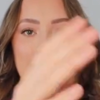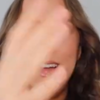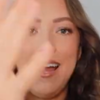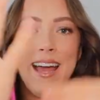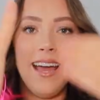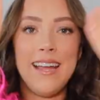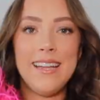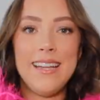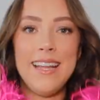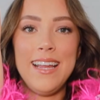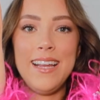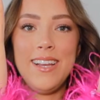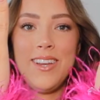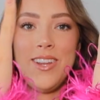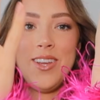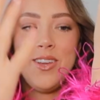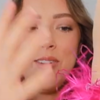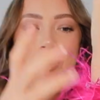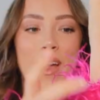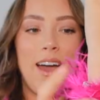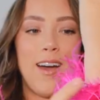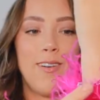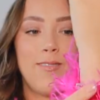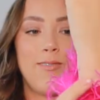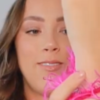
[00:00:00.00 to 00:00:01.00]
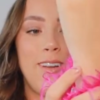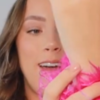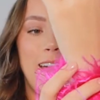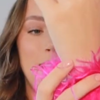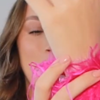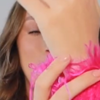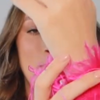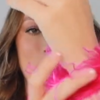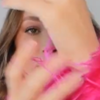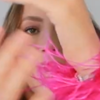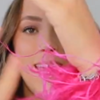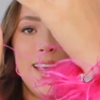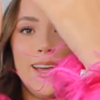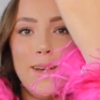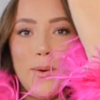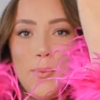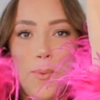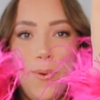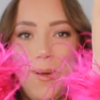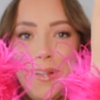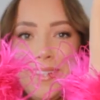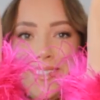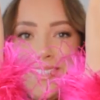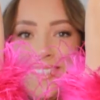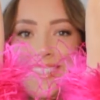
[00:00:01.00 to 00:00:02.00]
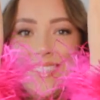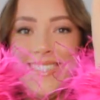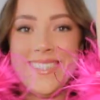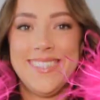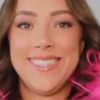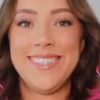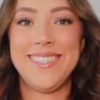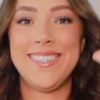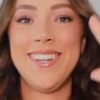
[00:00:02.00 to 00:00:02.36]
And then you have like pink ones.